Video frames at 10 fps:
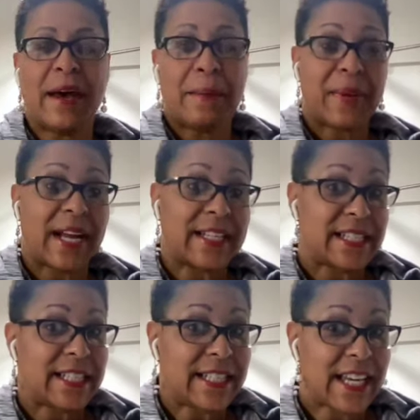But I
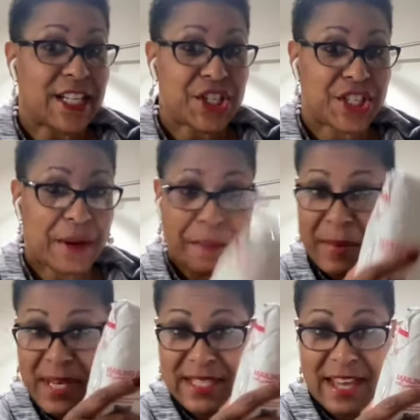did get a
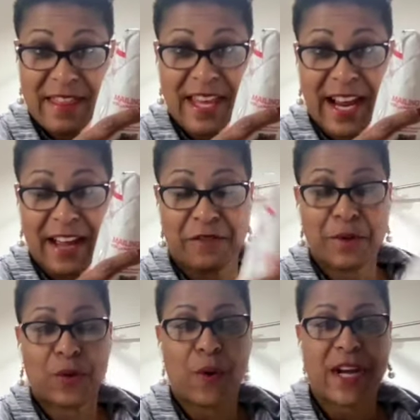shipment that I've
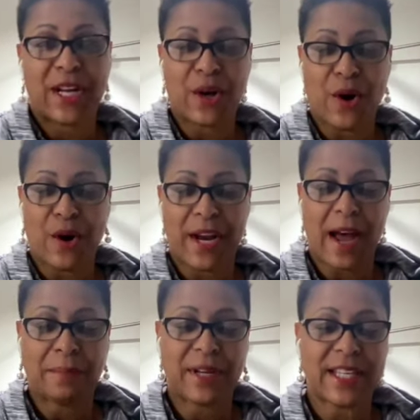been waiting on.
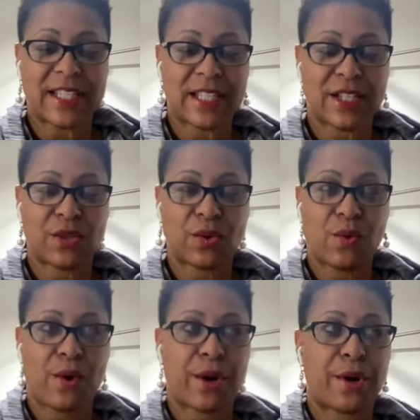I placed this
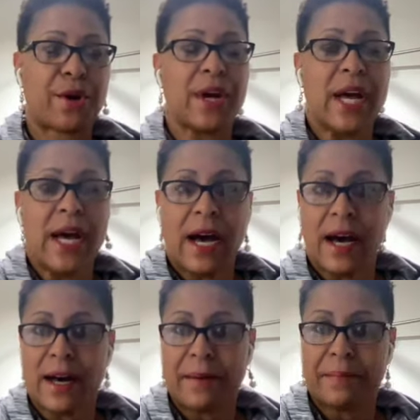order
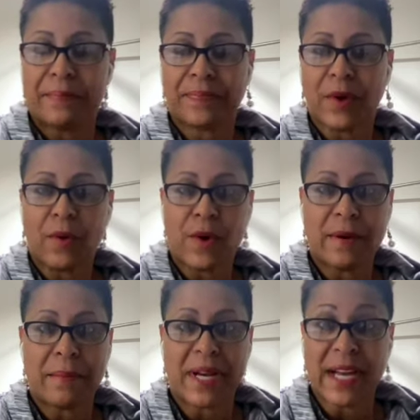on
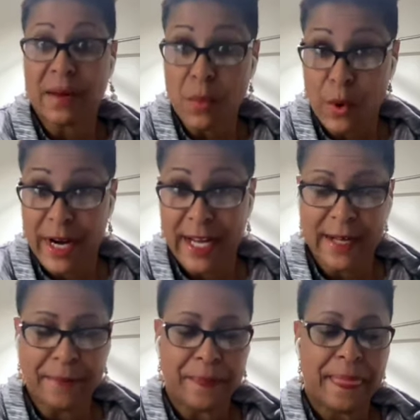Monday
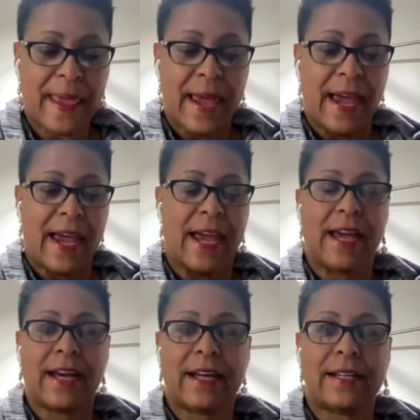morning,
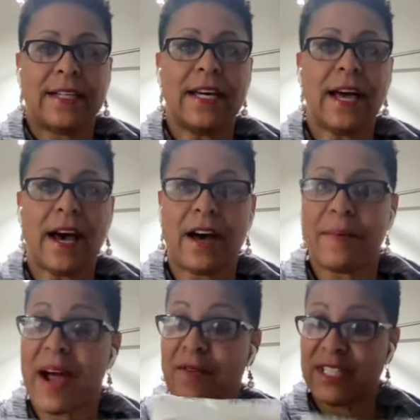and
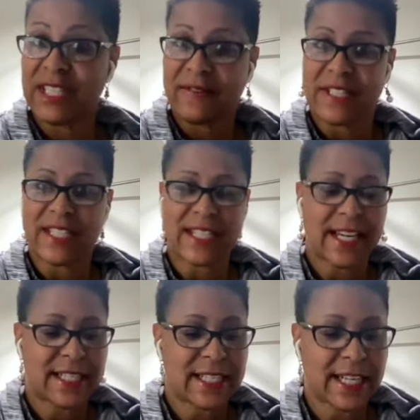I received it
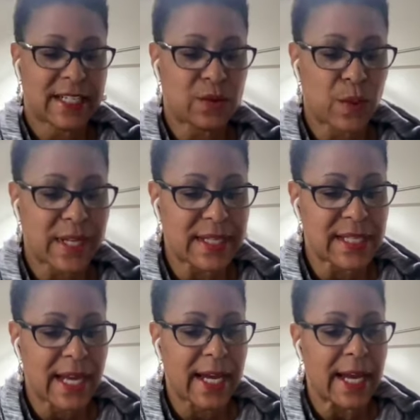today. Today is
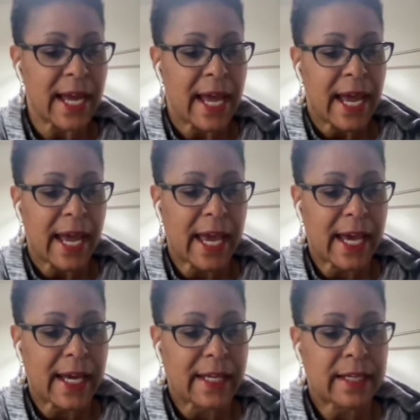Wednesday,
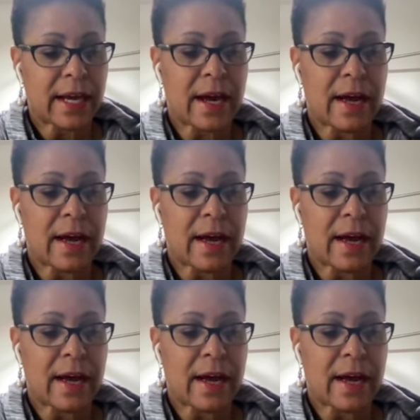and